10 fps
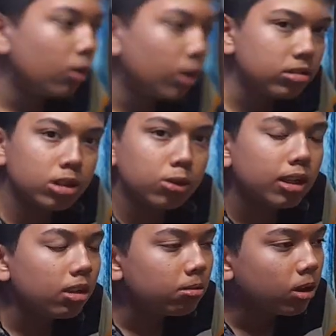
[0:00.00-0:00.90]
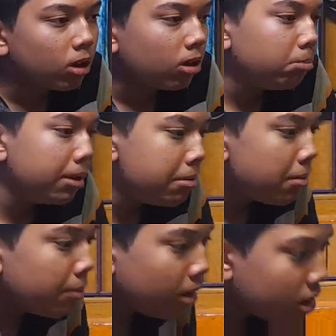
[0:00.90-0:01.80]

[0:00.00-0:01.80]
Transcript: What is cuticle? Many people